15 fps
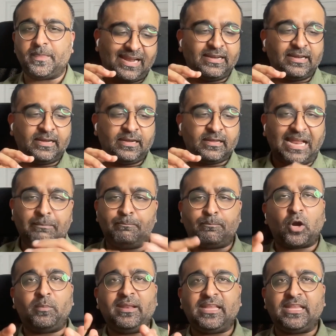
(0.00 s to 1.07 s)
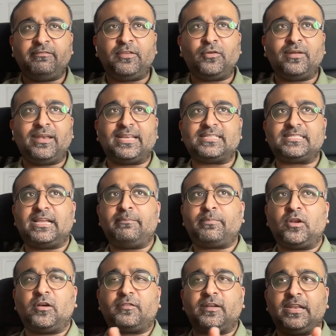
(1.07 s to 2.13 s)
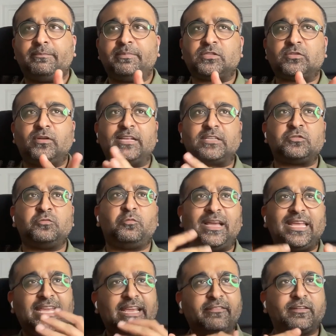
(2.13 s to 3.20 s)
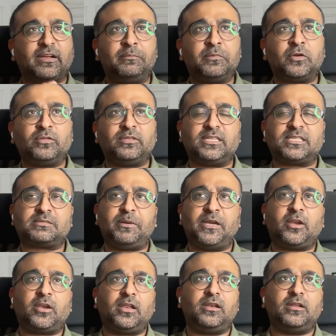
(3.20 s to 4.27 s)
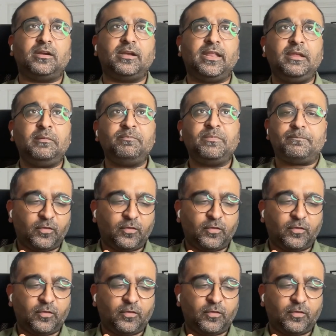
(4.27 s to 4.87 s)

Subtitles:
And I'll probably give you an example of an episode as to why I have come to this particular learning.